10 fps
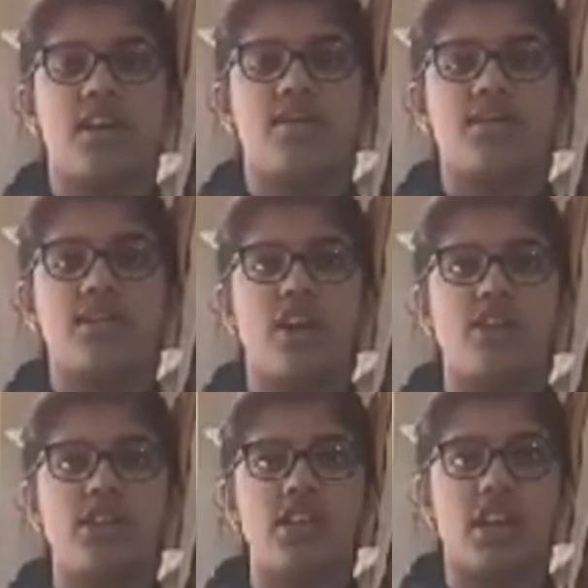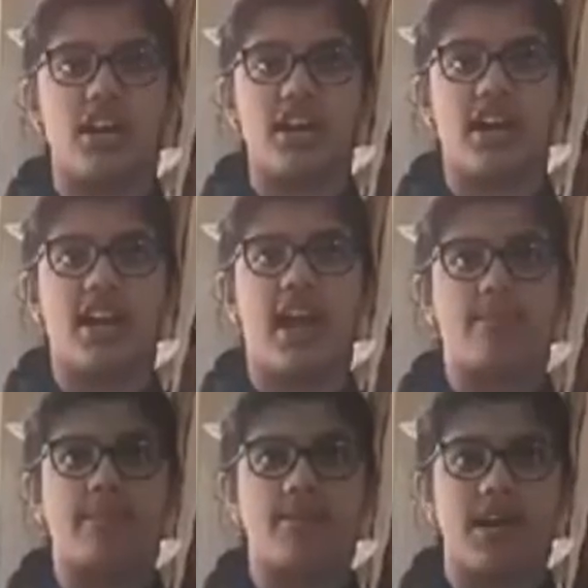He was slow to learn and
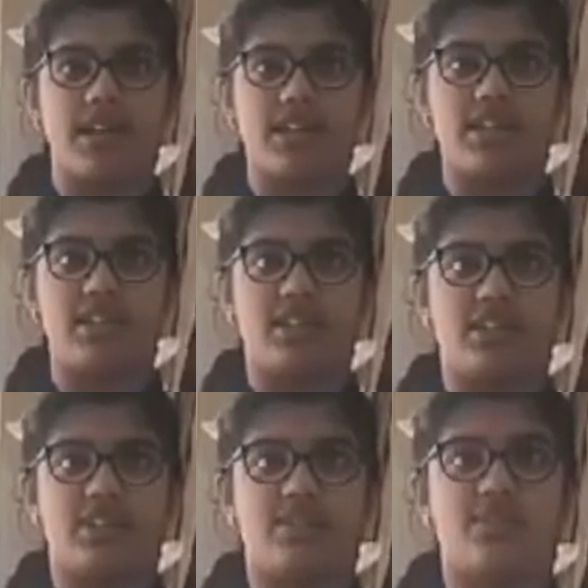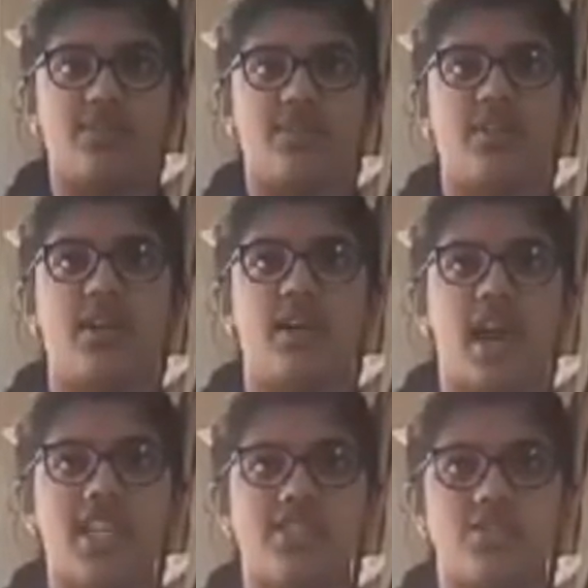absent-minded.
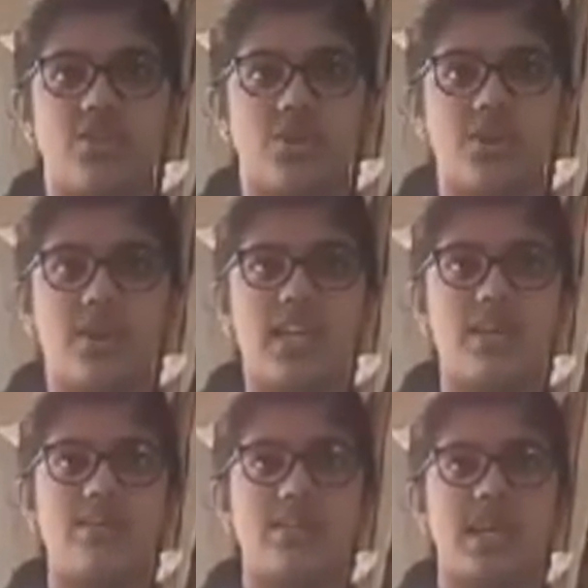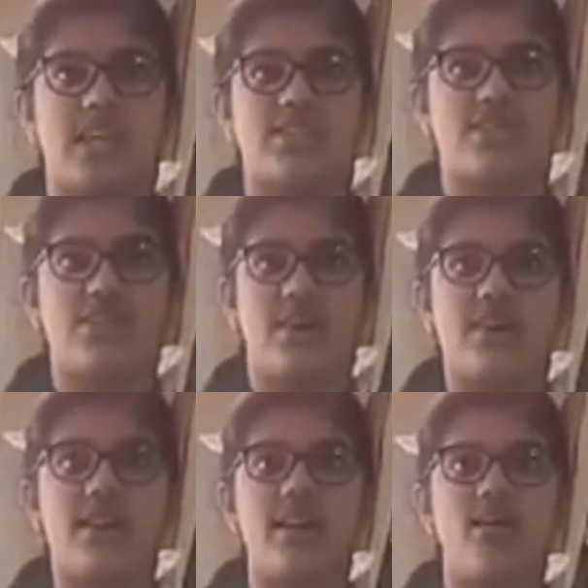At school, he was said to
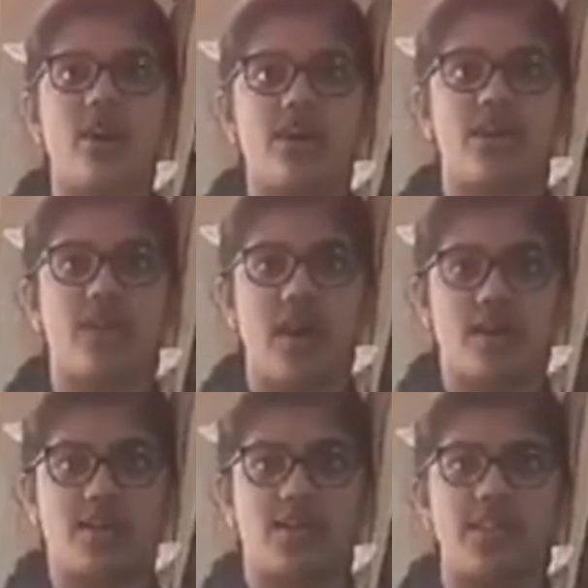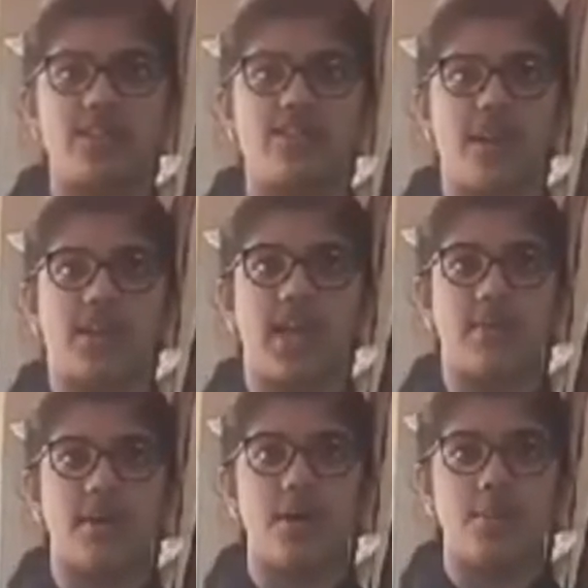frequently wander around with his mouth
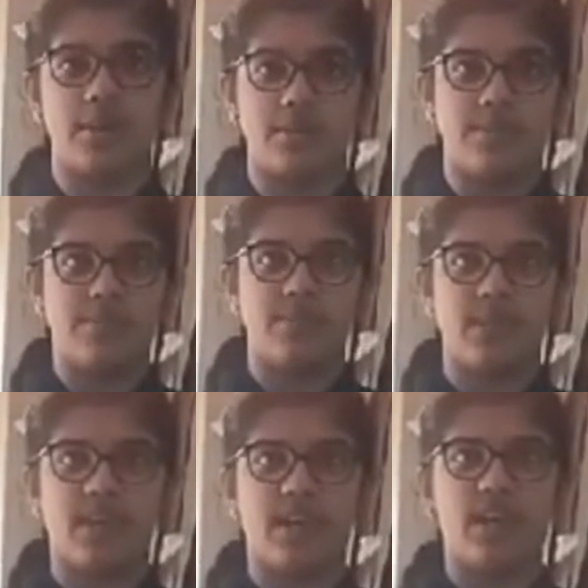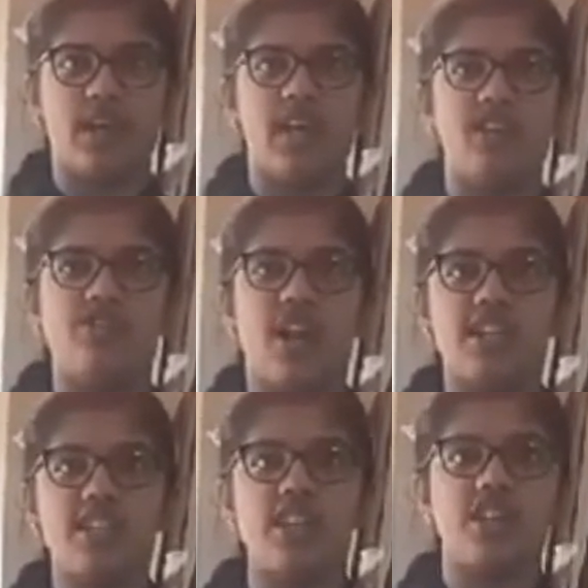gaping open. He
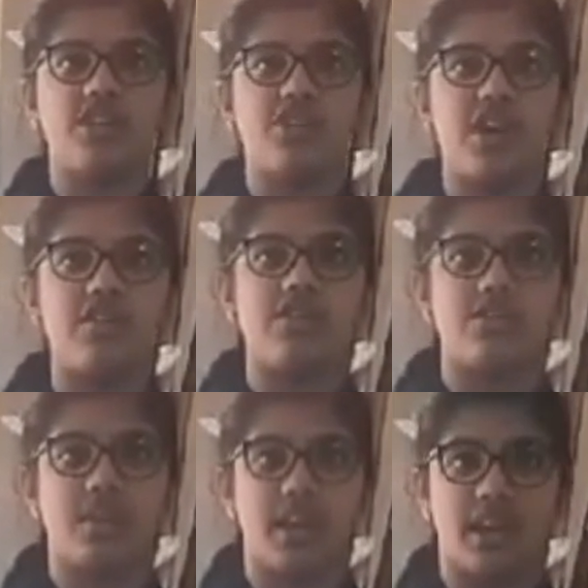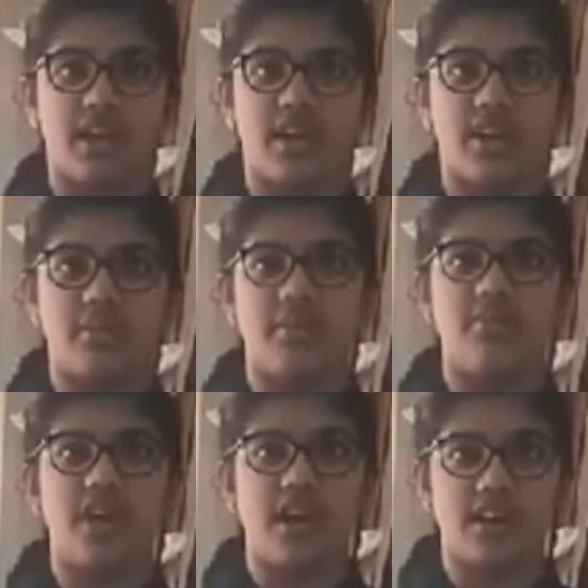tried to learn the trade of shoemaking,
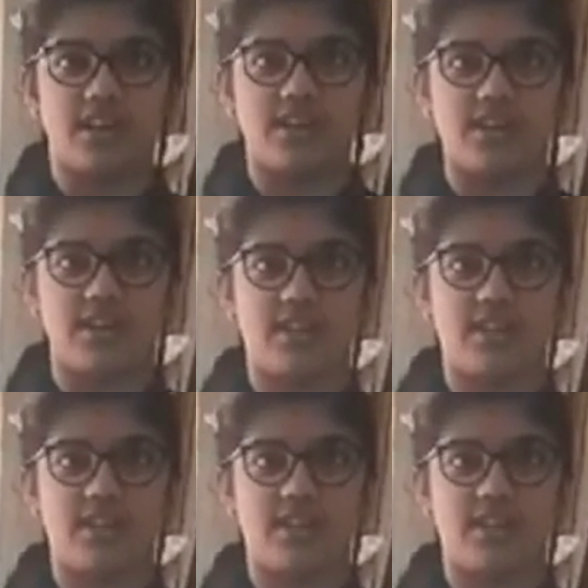but failed.